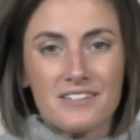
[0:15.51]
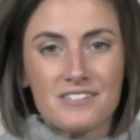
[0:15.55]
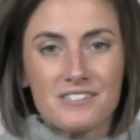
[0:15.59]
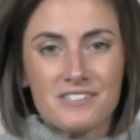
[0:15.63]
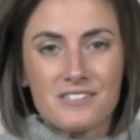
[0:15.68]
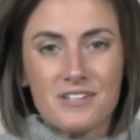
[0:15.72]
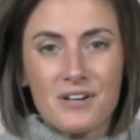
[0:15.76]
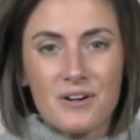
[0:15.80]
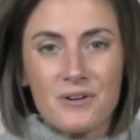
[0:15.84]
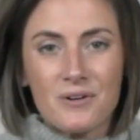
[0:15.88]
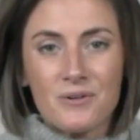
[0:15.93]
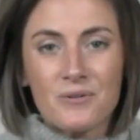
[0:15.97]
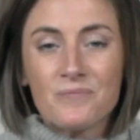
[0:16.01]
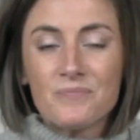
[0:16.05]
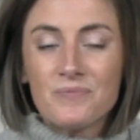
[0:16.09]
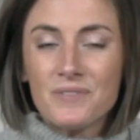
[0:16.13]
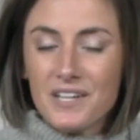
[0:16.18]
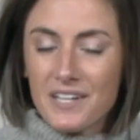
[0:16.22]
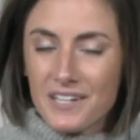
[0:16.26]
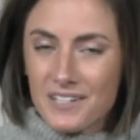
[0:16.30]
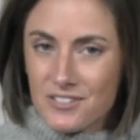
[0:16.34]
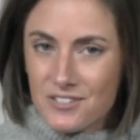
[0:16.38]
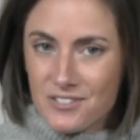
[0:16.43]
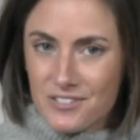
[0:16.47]
So
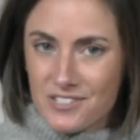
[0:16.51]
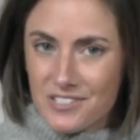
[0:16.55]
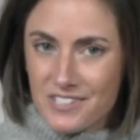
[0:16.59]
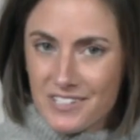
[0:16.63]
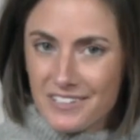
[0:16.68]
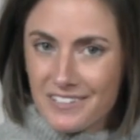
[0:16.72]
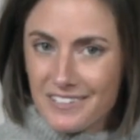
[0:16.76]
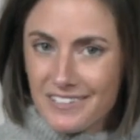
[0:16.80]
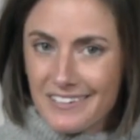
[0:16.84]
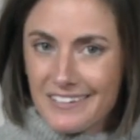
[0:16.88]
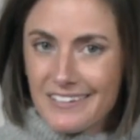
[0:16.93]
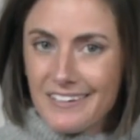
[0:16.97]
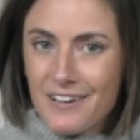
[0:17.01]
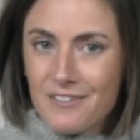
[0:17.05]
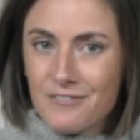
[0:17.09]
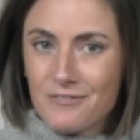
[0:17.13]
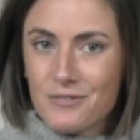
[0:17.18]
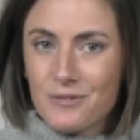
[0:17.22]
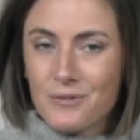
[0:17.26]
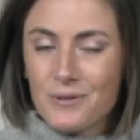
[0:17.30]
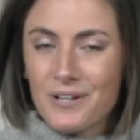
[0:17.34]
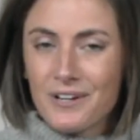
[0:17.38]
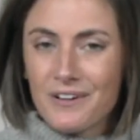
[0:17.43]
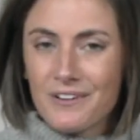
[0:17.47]
interestingly enough,
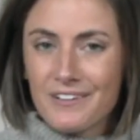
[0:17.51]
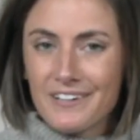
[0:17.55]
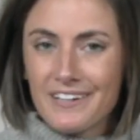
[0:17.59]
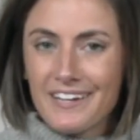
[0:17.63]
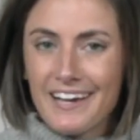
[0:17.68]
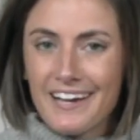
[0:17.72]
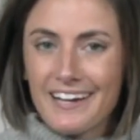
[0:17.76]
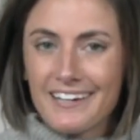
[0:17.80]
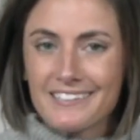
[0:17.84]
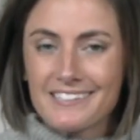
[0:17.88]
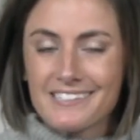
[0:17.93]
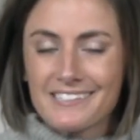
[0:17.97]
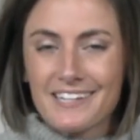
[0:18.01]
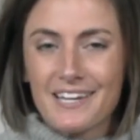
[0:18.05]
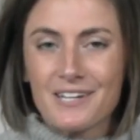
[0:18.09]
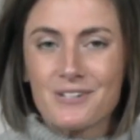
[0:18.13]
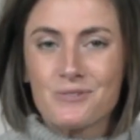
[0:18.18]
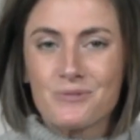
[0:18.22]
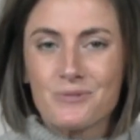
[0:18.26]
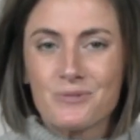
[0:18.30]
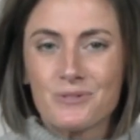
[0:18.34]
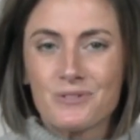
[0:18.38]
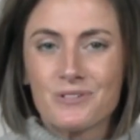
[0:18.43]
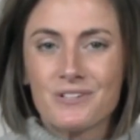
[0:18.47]
we already had
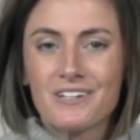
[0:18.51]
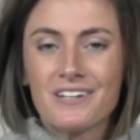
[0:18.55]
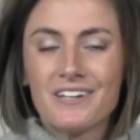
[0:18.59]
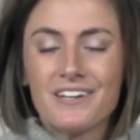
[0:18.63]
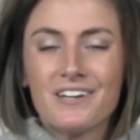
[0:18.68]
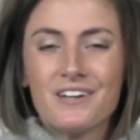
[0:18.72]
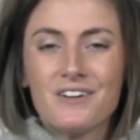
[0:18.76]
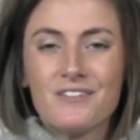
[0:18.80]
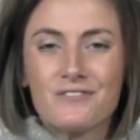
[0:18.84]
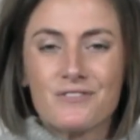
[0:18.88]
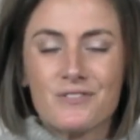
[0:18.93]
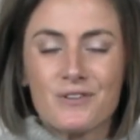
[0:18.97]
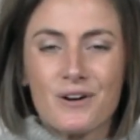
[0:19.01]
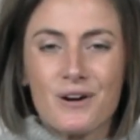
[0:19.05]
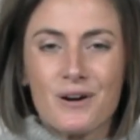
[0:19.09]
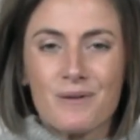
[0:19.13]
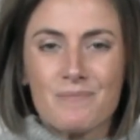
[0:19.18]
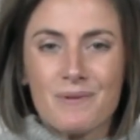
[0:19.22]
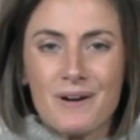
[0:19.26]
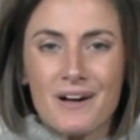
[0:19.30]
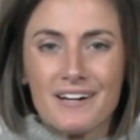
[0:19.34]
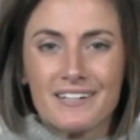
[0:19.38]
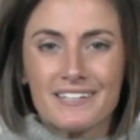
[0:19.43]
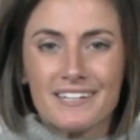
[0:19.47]
scheduled for our
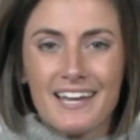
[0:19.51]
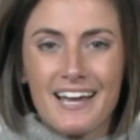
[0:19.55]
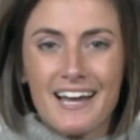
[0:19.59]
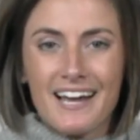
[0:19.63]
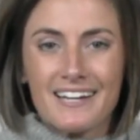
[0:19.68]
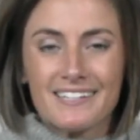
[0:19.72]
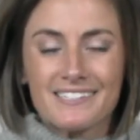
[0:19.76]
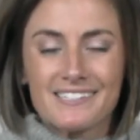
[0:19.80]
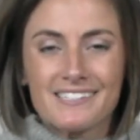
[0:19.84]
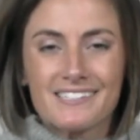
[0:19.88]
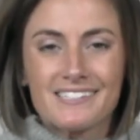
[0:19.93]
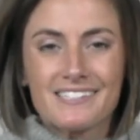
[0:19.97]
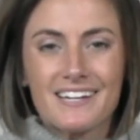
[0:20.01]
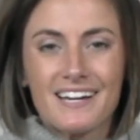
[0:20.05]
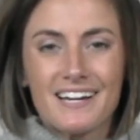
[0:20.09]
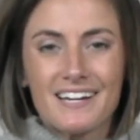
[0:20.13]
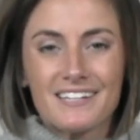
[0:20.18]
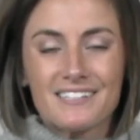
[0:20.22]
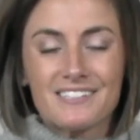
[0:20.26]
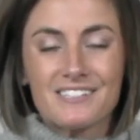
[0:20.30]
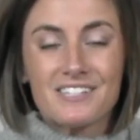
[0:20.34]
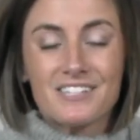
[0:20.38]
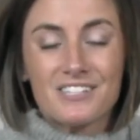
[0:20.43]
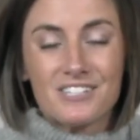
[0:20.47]

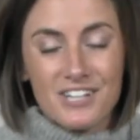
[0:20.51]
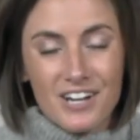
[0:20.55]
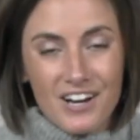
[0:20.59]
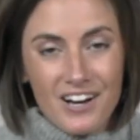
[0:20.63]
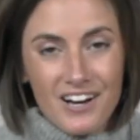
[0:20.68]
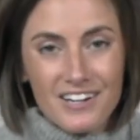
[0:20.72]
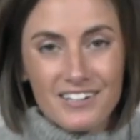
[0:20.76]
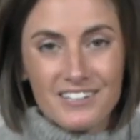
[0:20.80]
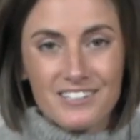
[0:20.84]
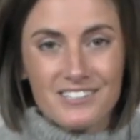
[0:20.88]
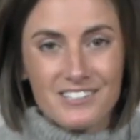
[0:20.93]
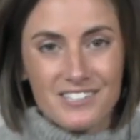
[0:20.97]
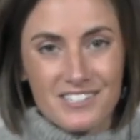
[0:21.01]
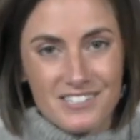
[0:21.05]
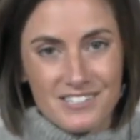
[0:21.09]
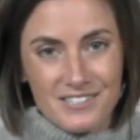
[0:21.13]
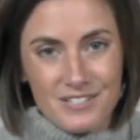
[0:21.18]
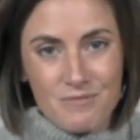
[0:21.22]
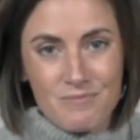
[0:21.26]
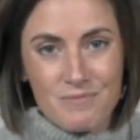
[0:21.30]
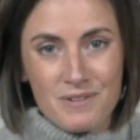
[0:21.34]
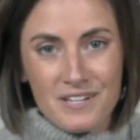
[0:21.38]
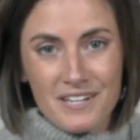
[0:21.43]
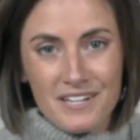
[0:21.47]
podcast to talk to
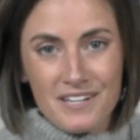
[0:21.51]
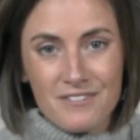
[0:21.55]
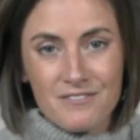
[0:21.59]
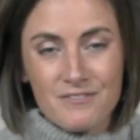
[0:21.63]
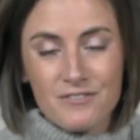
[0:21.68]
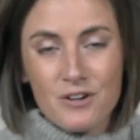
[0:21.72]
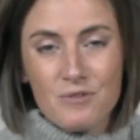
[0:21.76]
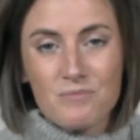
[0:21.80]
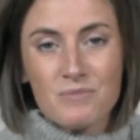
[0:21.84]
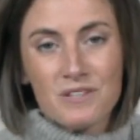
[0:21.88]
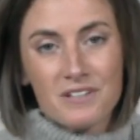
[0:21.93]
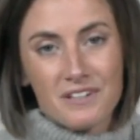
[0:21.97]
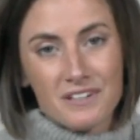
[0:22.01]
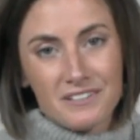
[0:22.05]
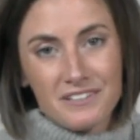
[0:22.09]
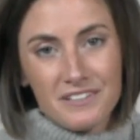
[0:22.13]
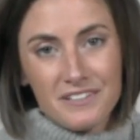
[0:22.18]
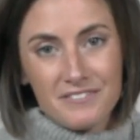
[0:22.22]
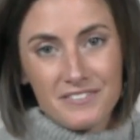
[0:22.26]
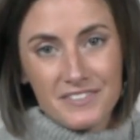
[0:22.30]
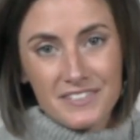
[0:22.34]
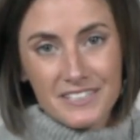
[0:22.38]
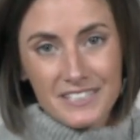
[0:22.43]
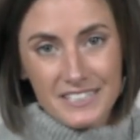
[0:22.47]
somebody from the
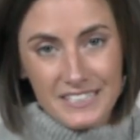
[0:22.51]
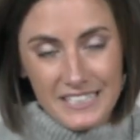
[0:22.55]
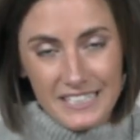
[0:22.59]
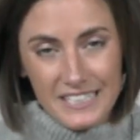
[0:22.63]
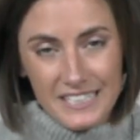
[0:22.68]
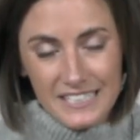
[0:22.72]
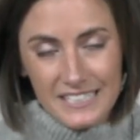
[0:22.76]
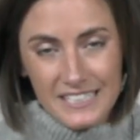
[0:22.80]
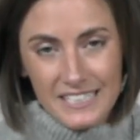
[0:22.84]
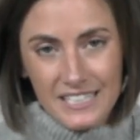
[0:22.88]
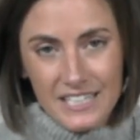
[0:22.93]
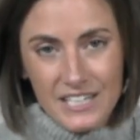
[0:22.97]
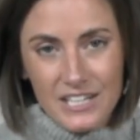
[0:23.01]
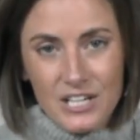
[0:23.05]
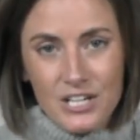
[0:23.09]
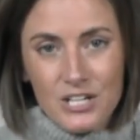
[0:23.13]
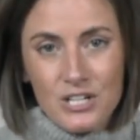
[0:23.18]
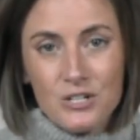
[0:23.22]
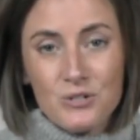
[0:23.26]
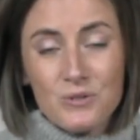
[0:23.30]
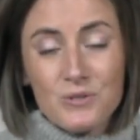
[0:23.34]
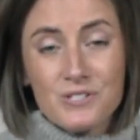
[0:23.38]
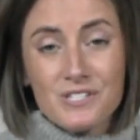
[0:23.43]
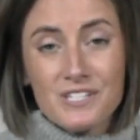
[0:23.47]
Cleveland Clinic
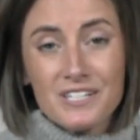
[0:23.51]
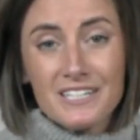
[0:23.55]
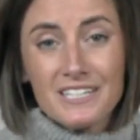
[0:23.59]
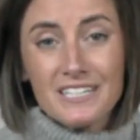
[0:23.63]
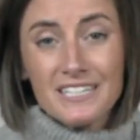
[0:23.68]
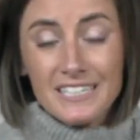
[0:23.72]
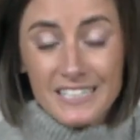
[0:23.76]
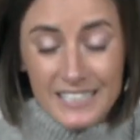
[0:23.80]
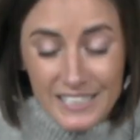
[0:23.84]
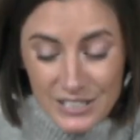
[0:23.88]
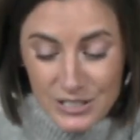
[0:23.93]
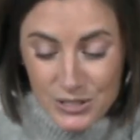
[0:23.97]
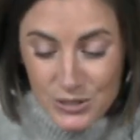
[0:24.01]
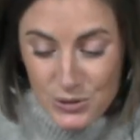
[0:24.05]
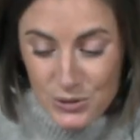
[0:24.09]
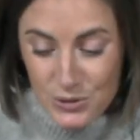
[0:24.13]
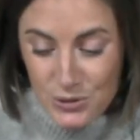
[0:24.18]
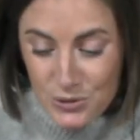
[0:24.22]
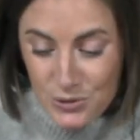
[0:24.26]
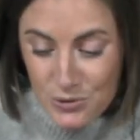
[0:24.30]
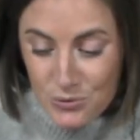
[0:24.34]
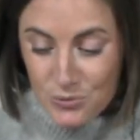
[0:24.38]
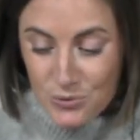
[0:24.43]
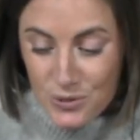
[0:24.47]
who is a
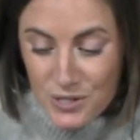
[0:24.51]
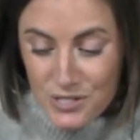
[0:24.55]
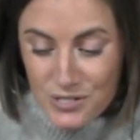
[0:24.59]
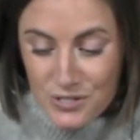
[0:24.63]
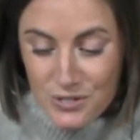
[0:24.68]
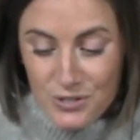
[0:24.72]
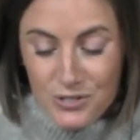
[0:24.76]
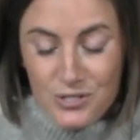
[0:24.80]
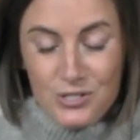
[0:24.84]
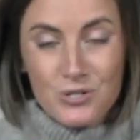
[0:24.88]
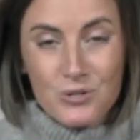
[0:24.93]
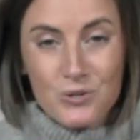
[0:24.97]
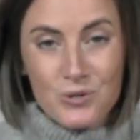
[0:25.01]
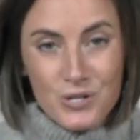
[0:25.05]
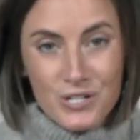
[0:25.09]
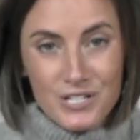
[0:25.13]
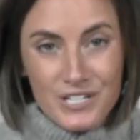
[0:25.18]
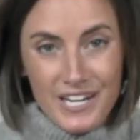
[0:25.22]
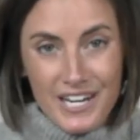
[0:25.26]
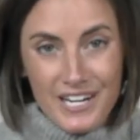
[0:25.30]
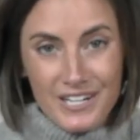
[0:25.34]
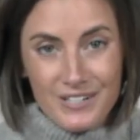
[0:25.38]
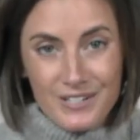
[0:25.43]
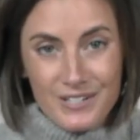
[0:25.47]
clinical research
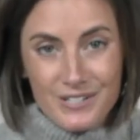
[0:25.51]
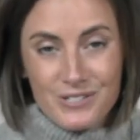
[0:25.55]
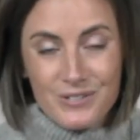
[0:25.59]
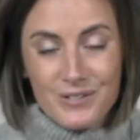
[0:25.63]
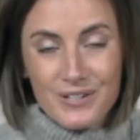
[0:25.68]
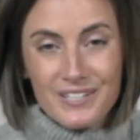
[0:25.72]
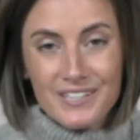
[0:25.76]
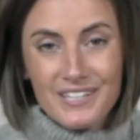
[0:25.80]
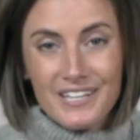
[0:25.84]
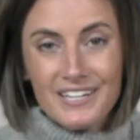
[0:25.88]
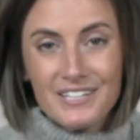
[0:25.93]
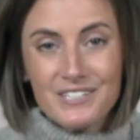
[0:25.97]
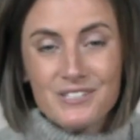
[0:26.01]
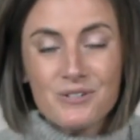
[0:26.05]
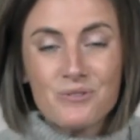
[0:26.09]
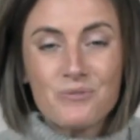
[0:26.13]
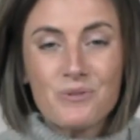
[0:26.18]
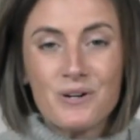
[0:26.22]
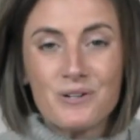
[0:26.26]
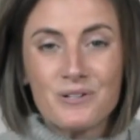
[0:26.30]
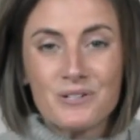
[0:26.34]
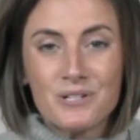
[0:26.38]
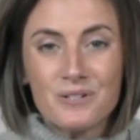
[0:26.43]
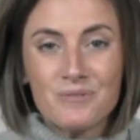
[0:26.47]
coordinator. So I'd like to
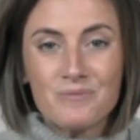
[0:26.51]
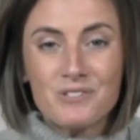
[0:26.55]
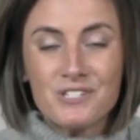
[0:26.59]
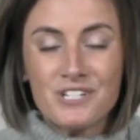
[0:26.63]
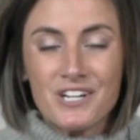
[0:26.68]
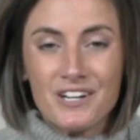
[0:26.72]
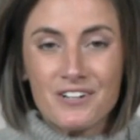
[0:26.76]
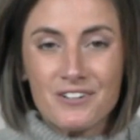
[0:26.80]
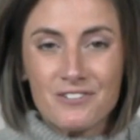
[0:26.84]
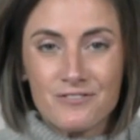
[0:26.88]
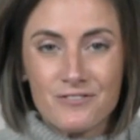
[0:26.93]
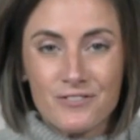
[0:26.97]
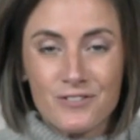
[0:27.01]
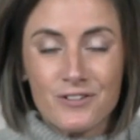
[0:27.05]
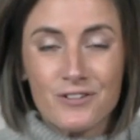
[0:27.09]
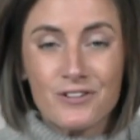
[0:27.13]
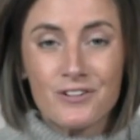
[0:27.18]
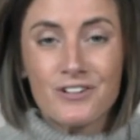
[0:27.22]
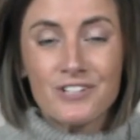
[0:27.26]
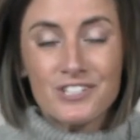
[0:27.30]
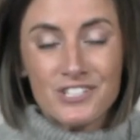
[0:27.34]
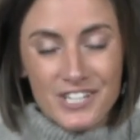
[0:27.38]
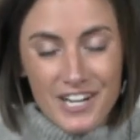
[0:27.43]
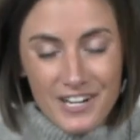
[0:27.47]
welcome
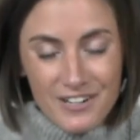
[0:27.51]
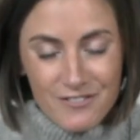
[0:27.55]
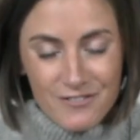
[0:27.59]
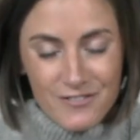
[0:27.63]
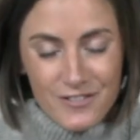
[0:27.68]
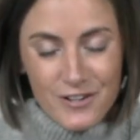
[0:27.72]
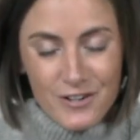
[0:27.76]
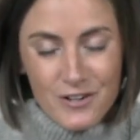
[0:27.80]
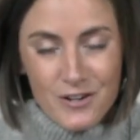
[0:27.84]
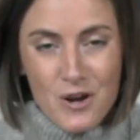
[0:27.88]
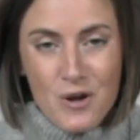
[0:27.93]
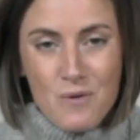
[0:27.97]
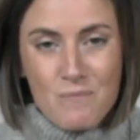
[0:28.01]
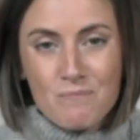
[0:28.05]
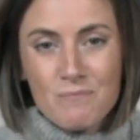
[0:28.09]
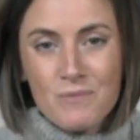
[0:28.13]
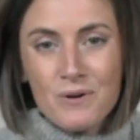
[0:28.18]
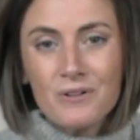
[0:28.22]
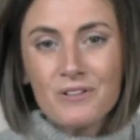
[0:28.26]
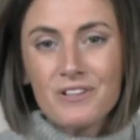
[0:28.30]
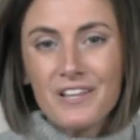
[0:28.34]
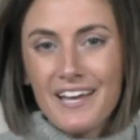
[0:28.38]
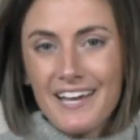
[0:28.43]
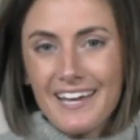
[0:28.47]
Jennifer
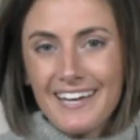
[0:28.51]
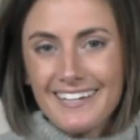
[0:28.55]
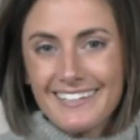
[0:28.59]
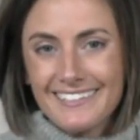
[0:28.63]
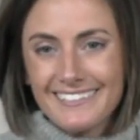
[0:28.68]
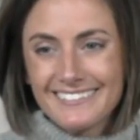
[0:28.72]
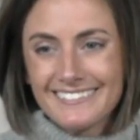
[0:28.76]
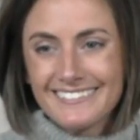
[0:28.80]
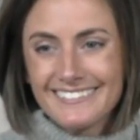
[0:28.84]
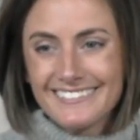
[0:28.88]
Mollet.